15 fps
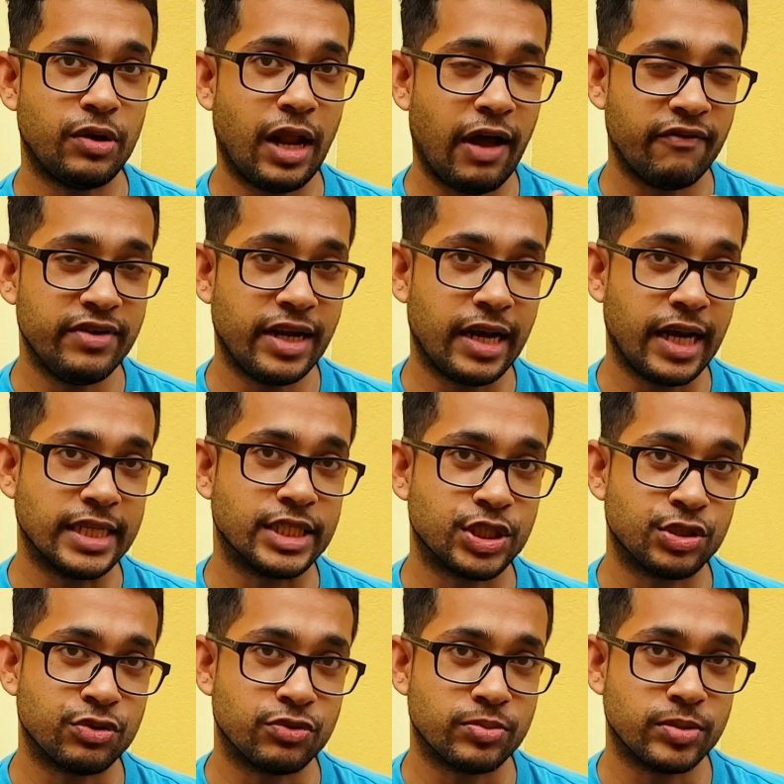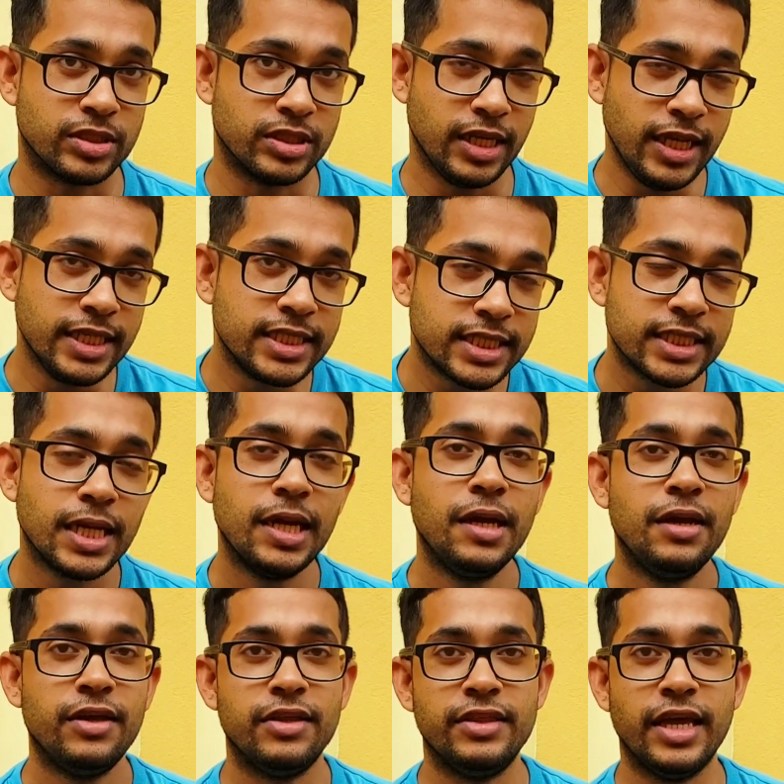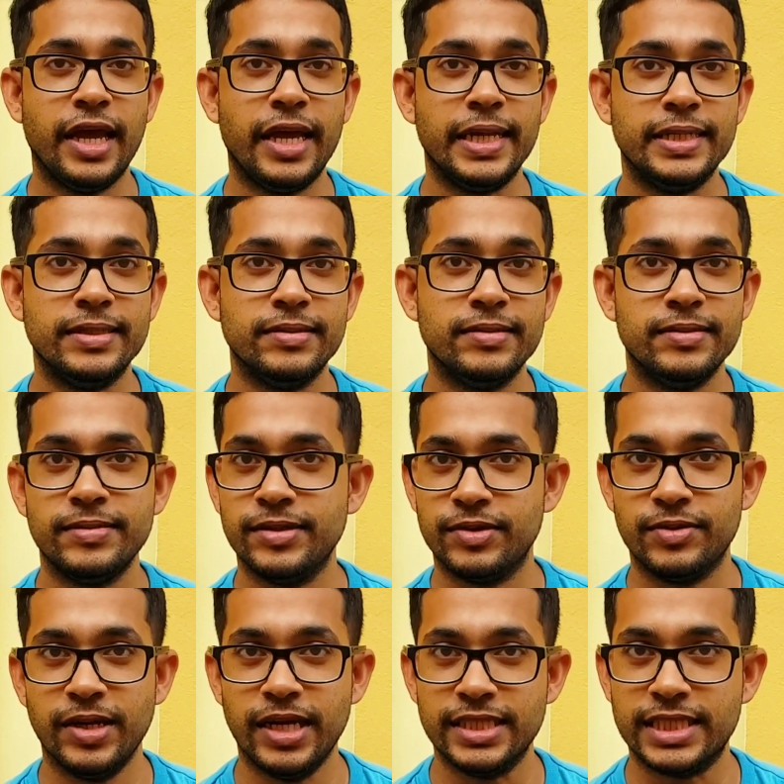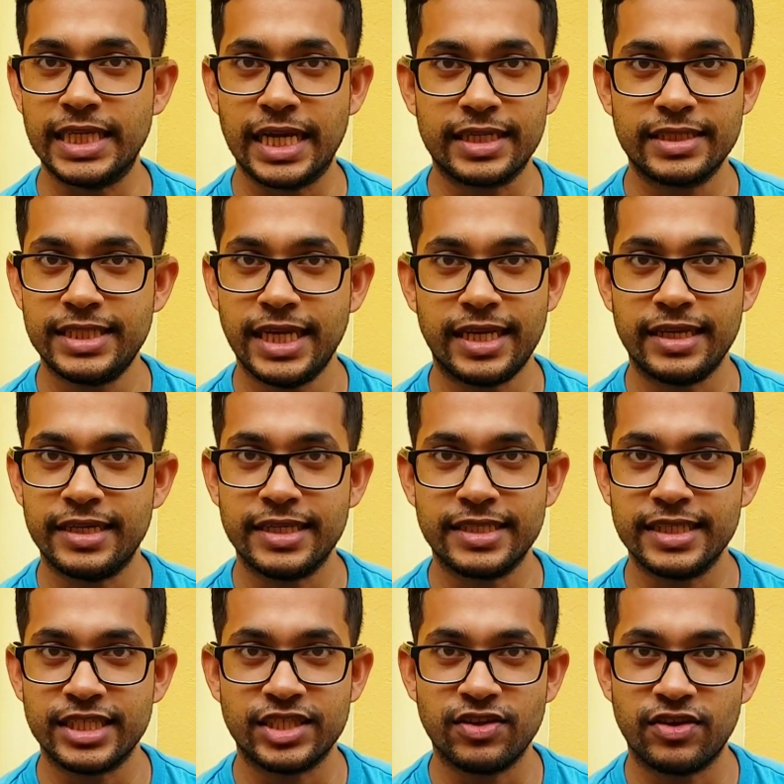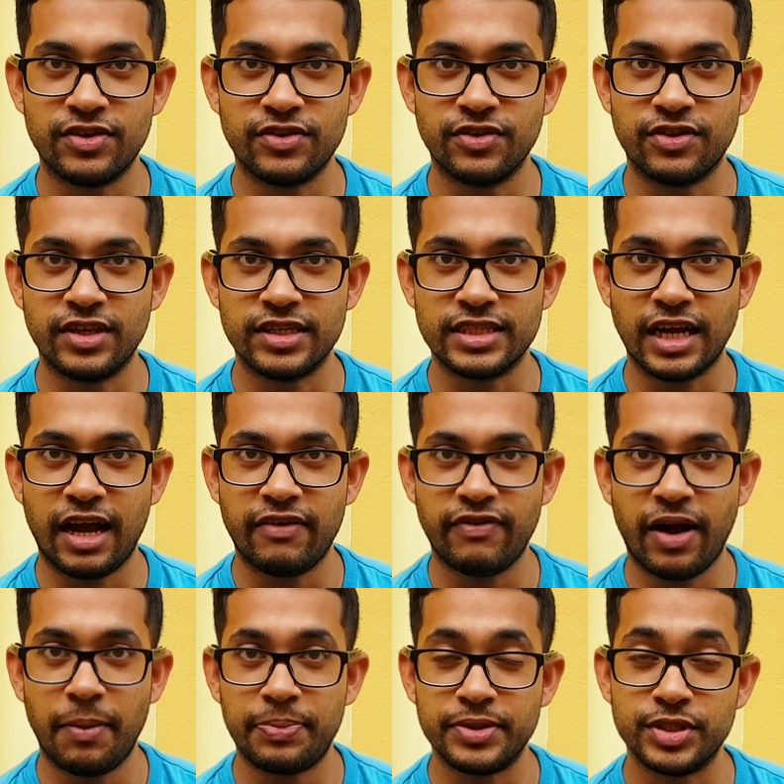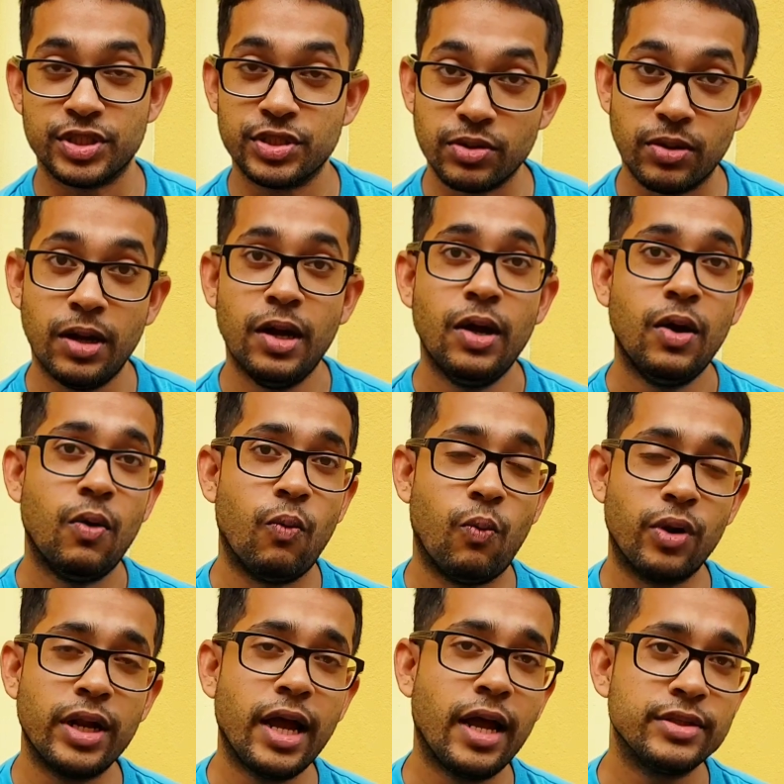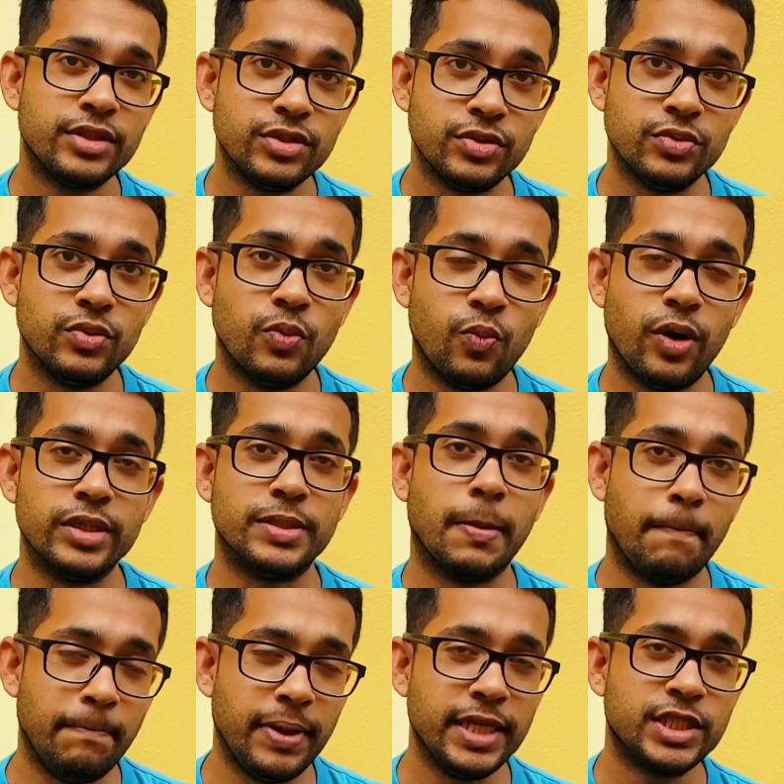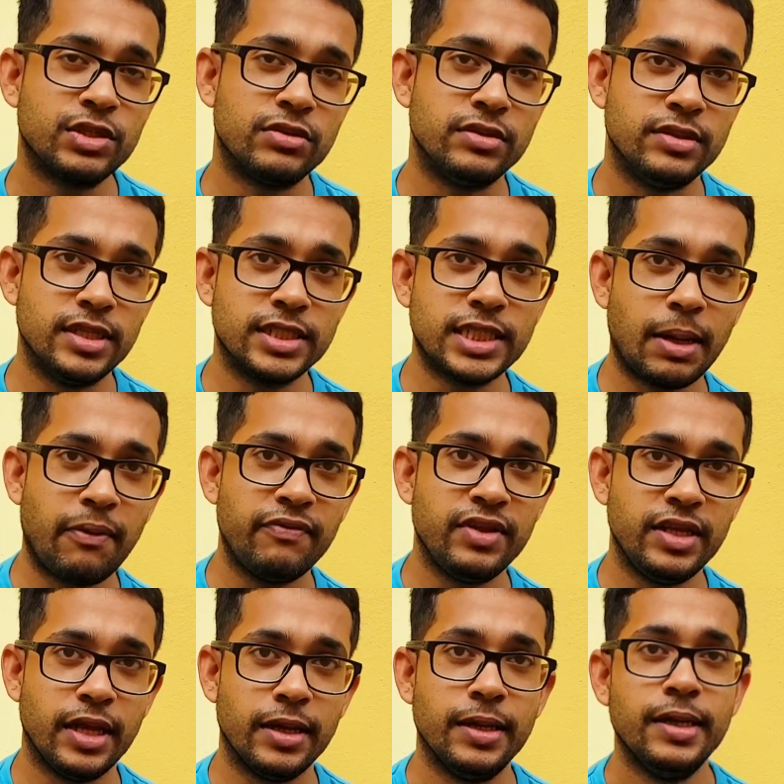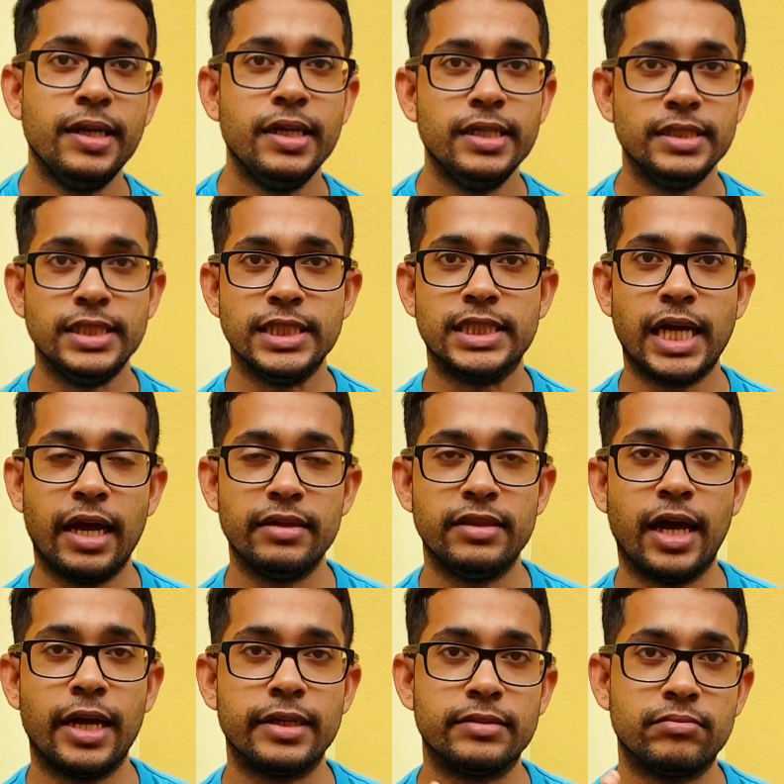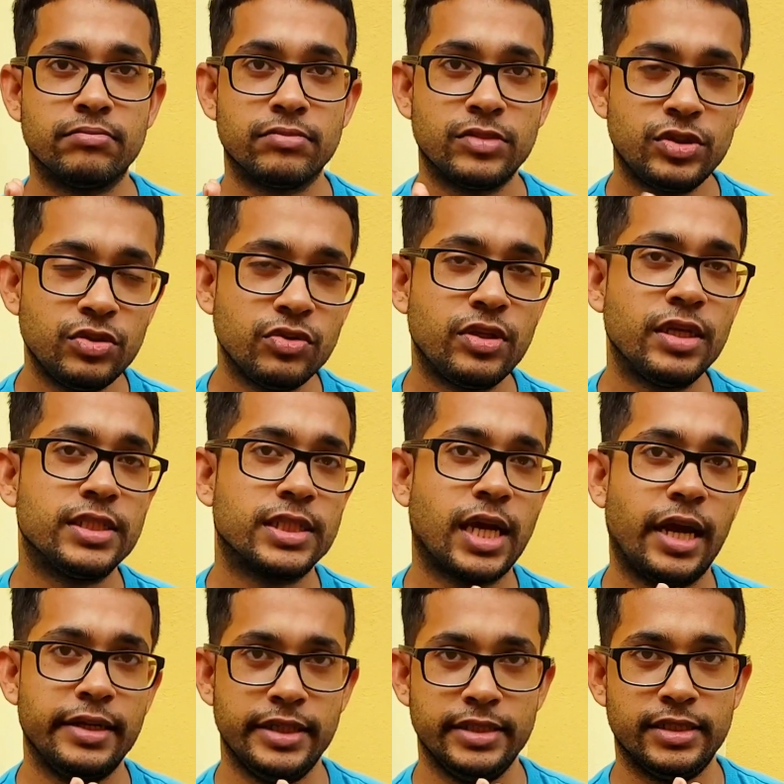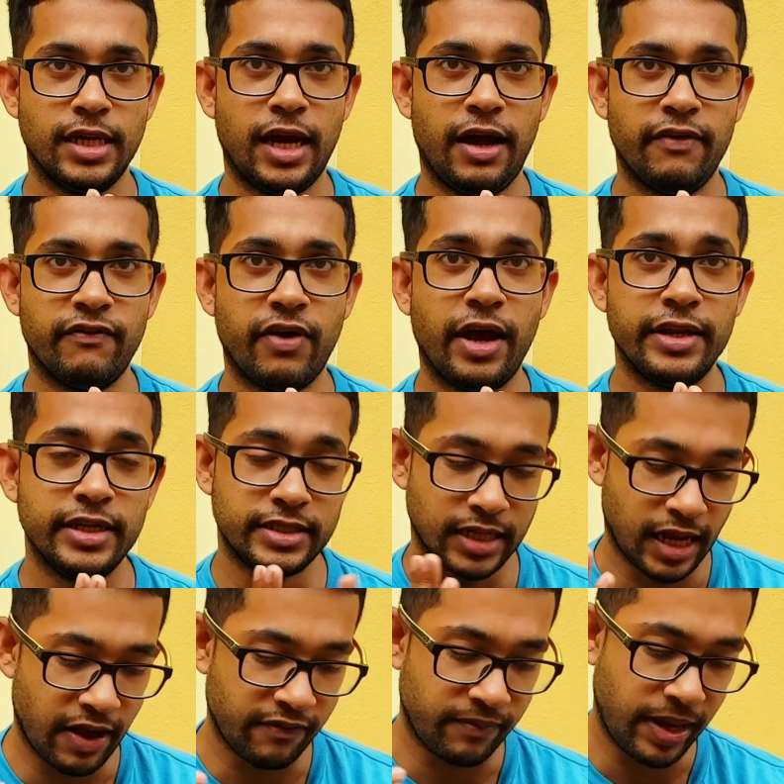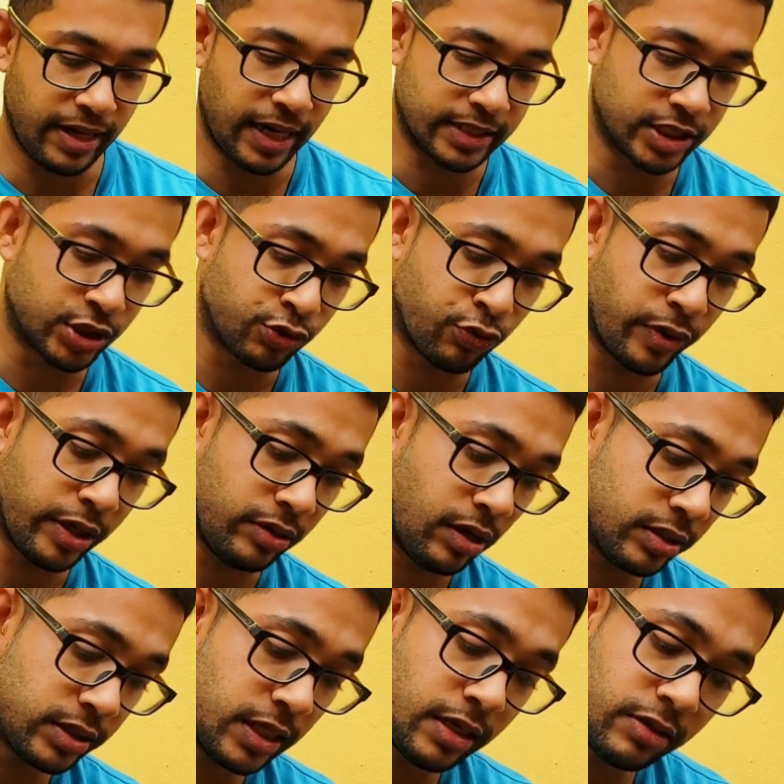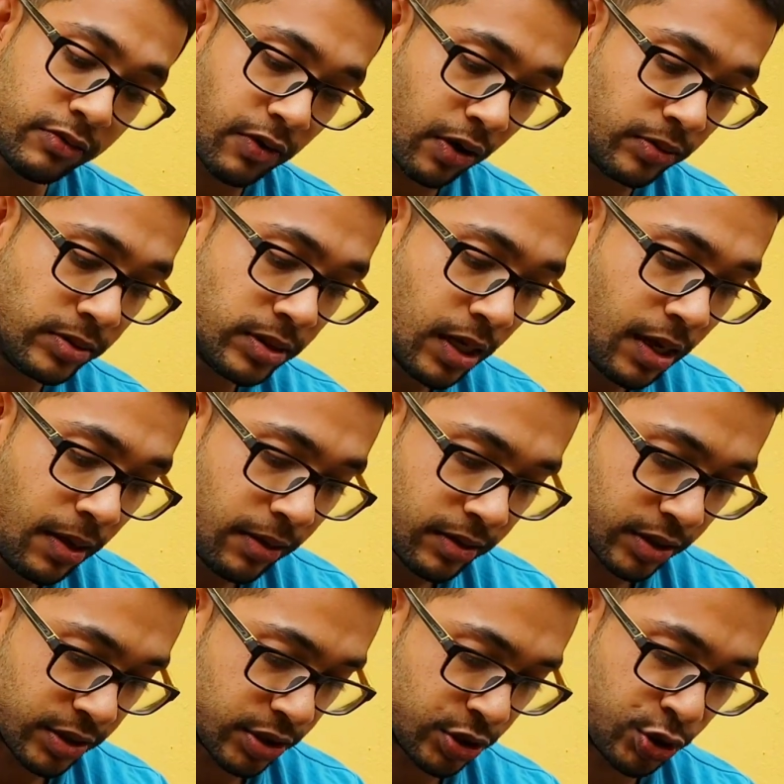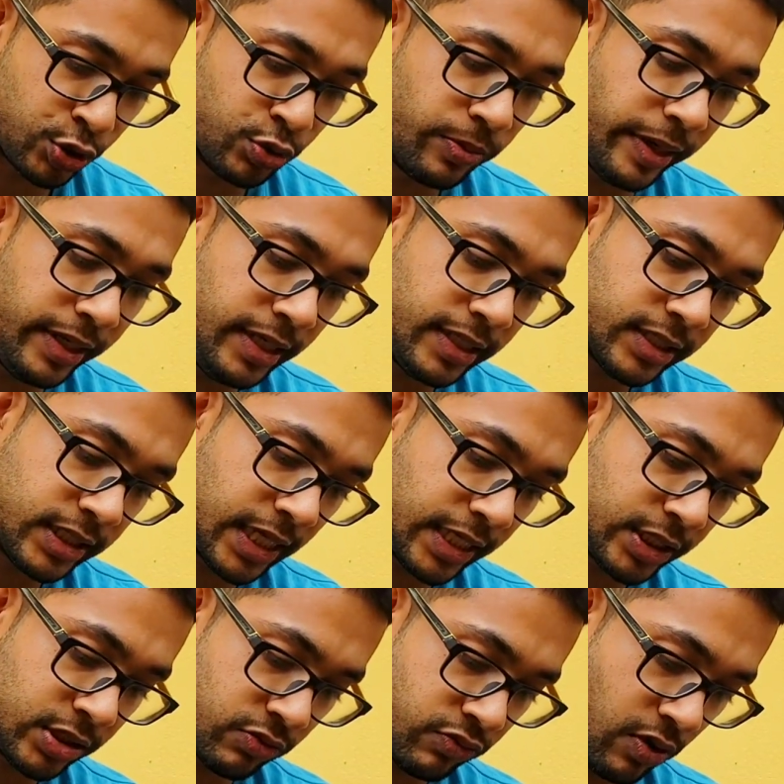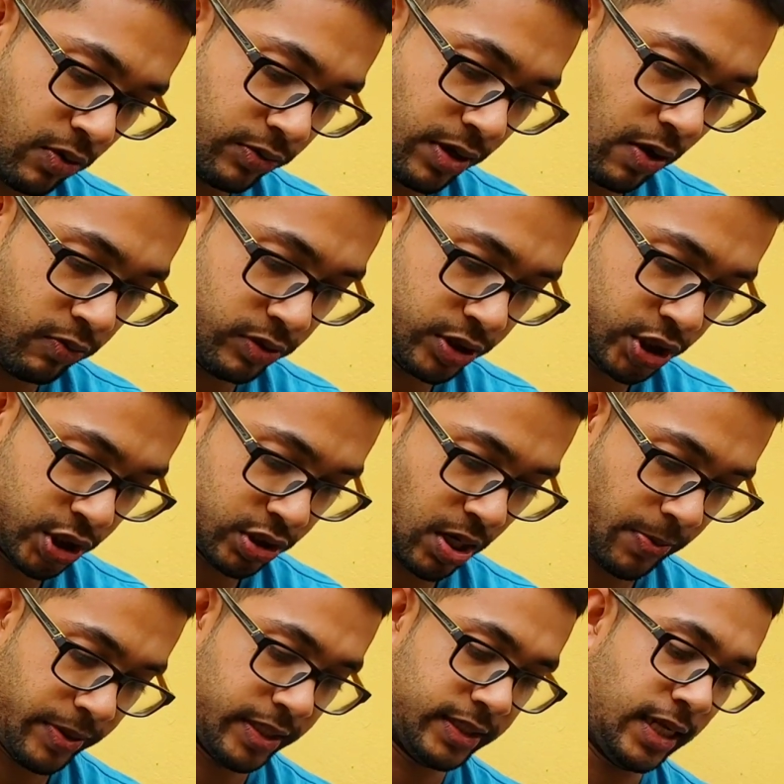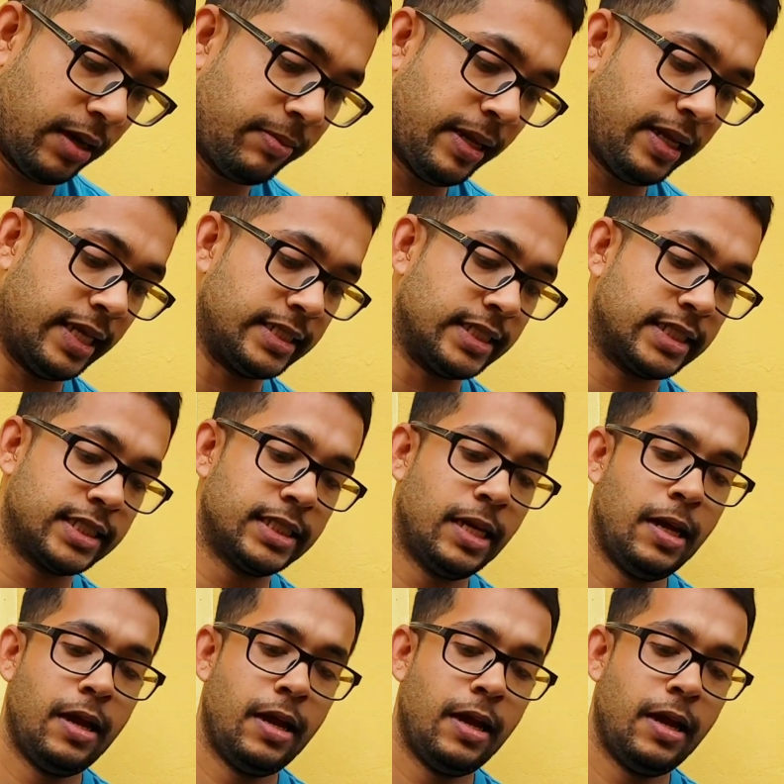having that lettuce to eat, then insect taking it is not a good thing to have happen. So what I had to do was, based on this time of the year, decide that two things I need to have. I need to have my lettuce growing not in ground, because there's too many insects around that will just come and attack my lettuce.